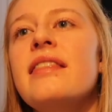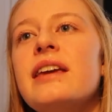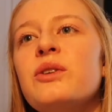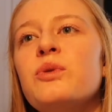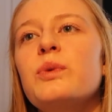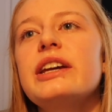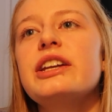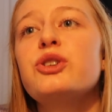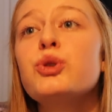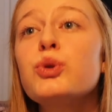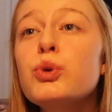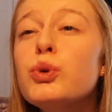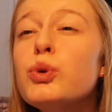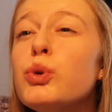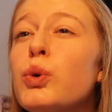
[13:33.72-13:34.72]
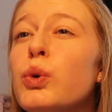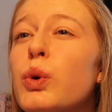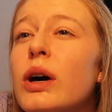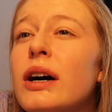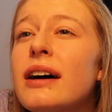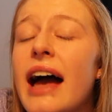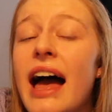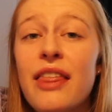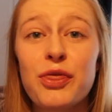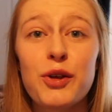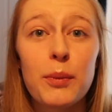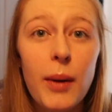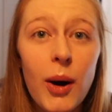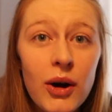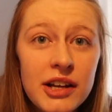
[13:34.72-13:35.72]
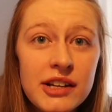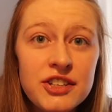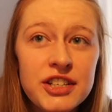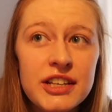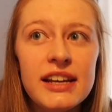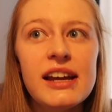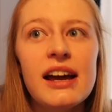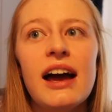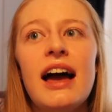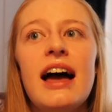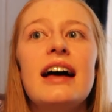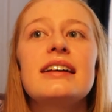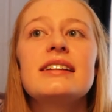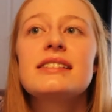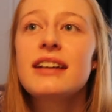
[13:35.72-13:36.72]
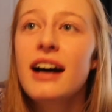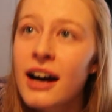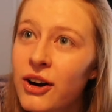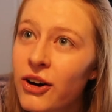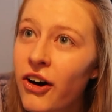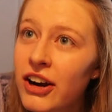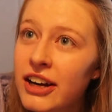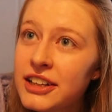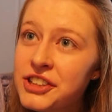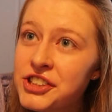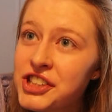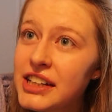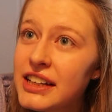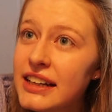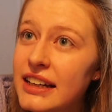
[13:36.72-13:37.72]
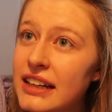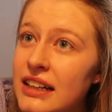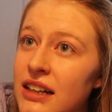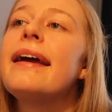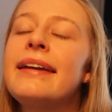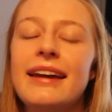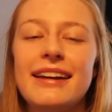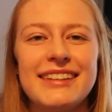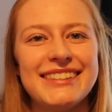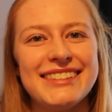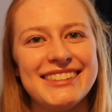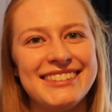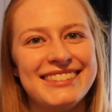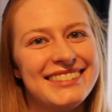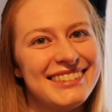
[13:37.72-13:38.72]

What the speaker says: And then we do anthropology, psychology, yes,